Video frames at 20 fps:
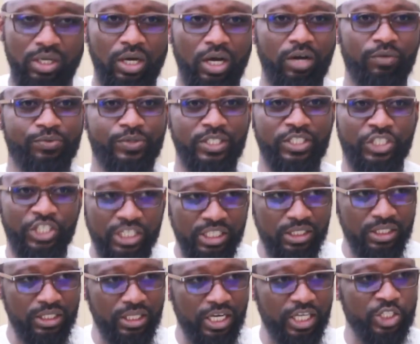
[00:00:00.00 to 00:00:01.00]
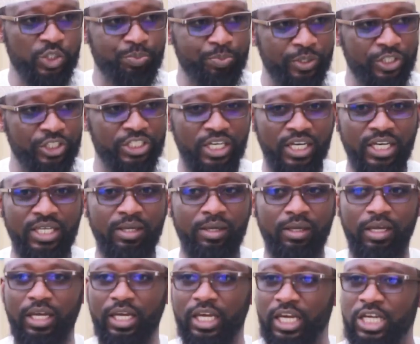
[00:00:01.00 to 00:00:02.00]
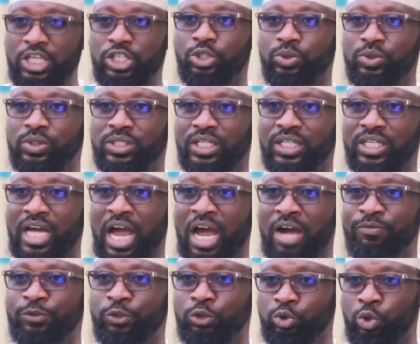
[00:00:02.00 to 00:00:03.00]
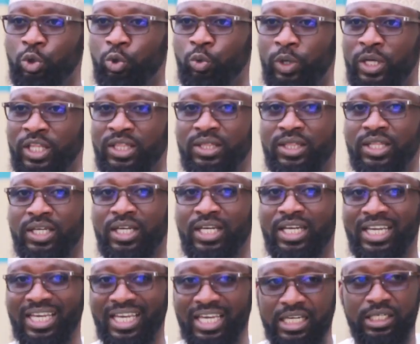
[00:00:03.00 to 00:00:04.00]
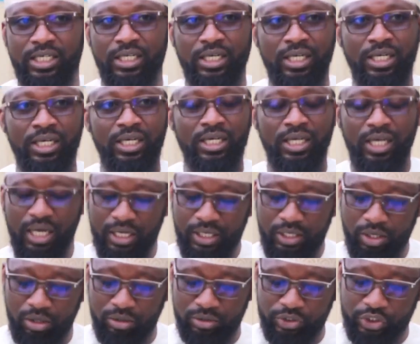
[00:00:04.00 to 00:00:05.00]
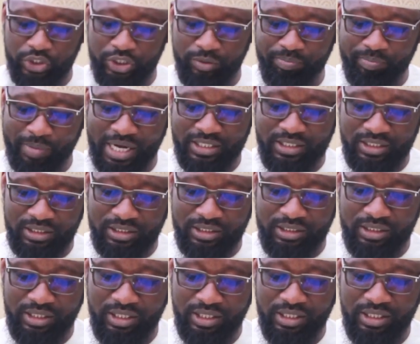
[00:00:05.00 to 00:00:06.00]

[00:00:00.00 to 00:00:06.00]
of the deen, especially issues that have to do with the hidden and the unseen matters,